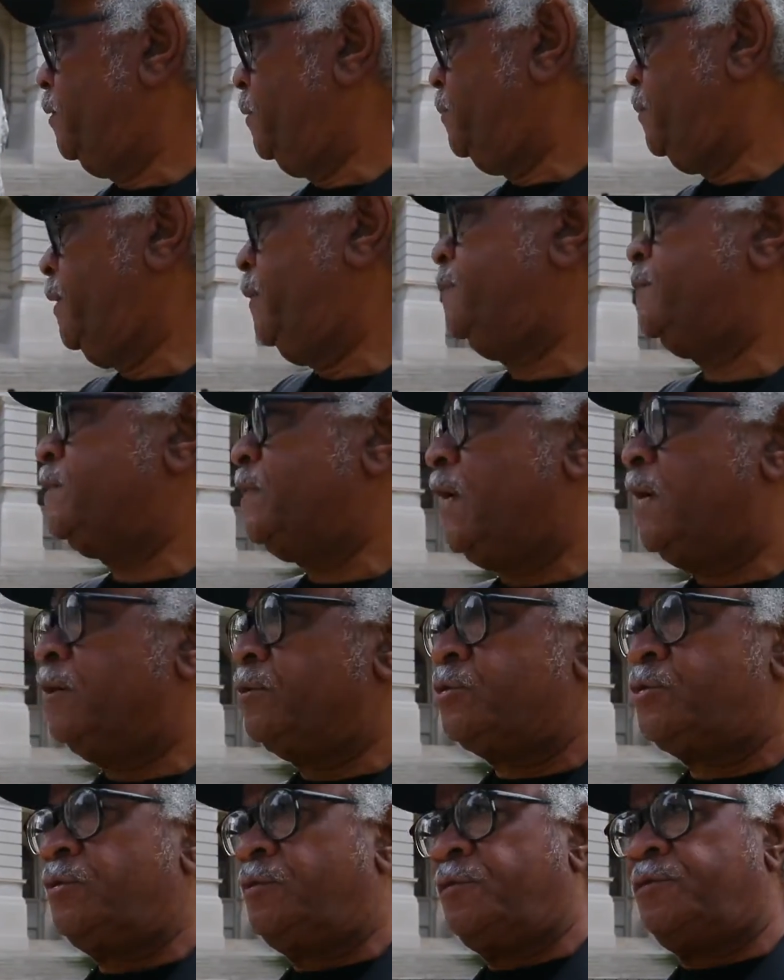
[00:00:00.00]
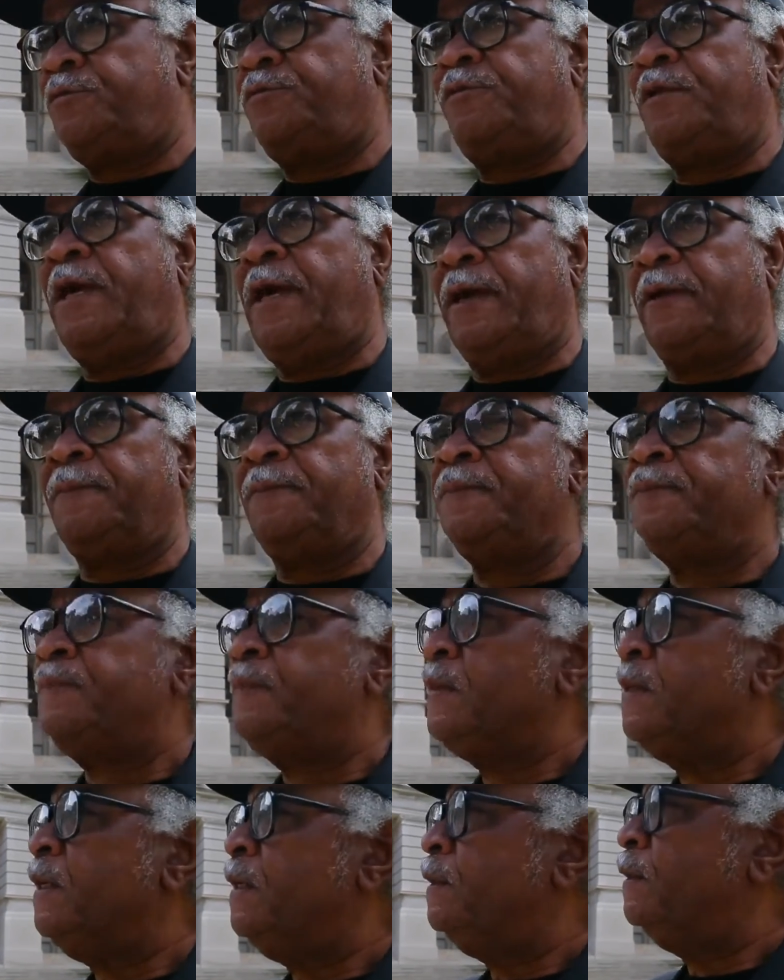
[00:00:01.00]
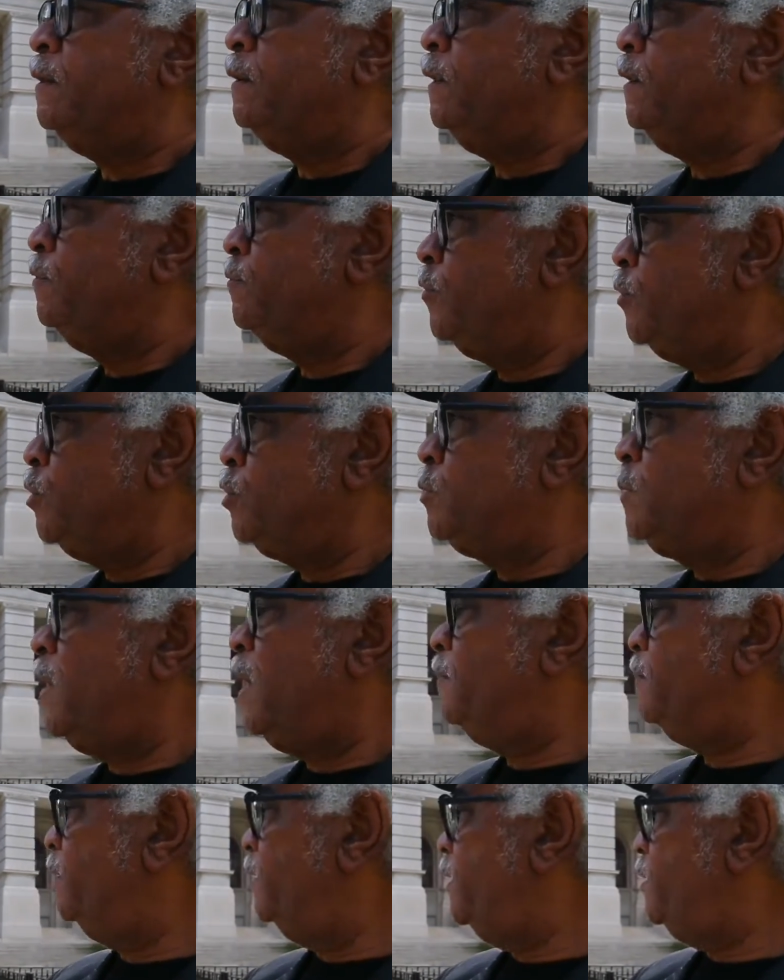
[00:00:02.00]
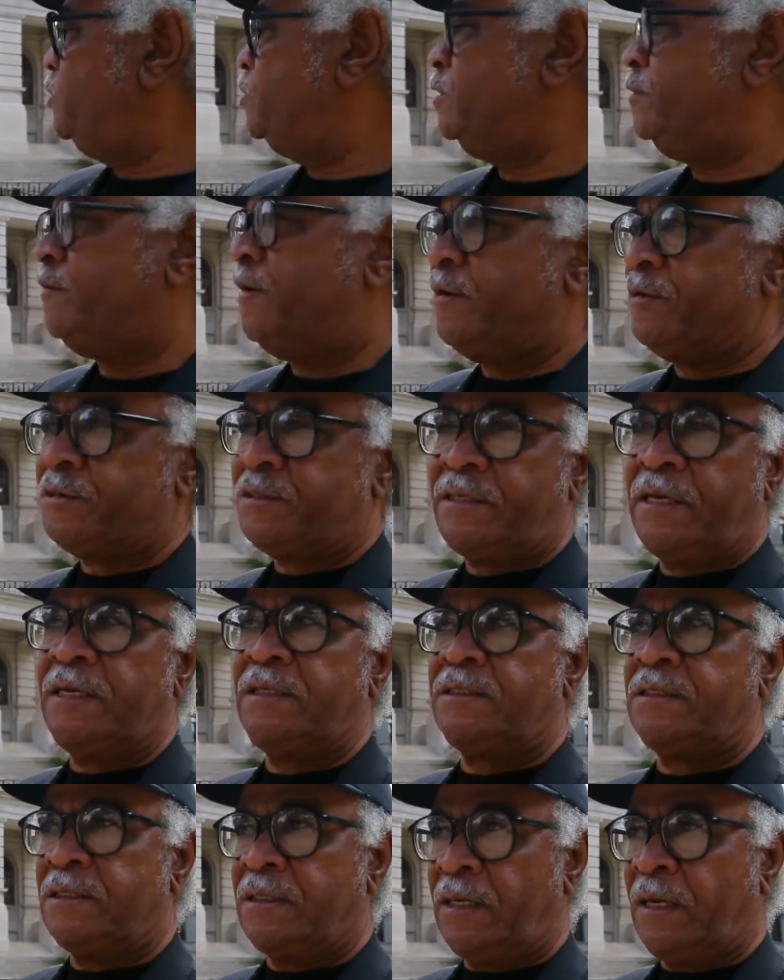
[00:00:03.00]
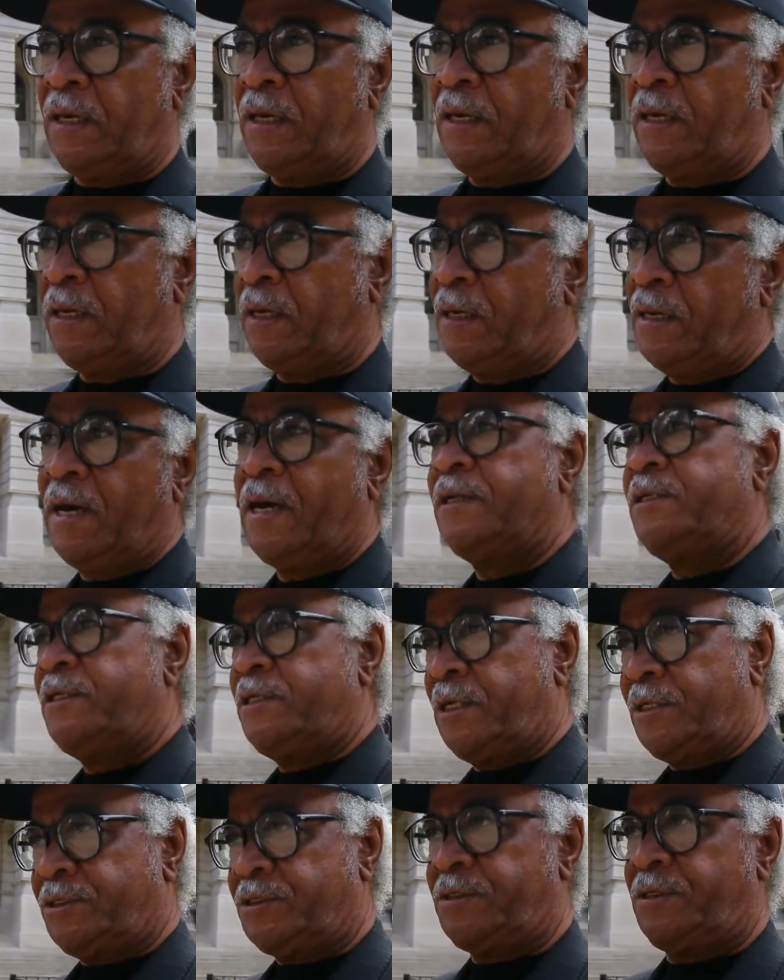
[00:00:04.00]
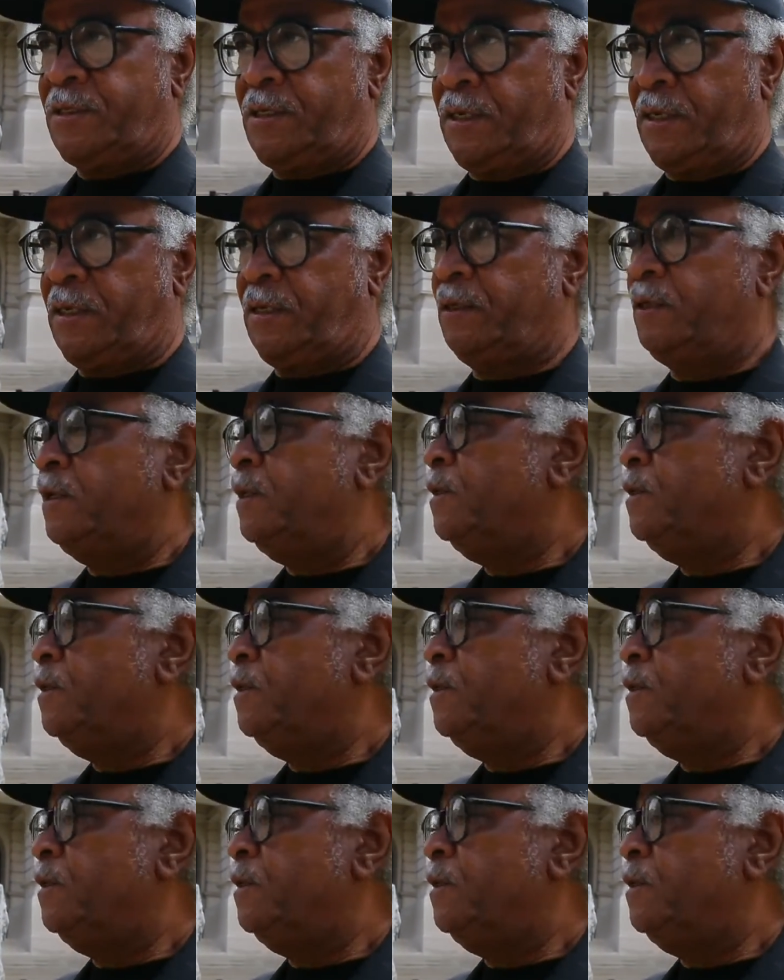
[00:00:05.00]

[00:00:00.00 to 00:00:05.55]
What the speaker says: the People's House, to reflect the diverse population of our state today and not yesterday.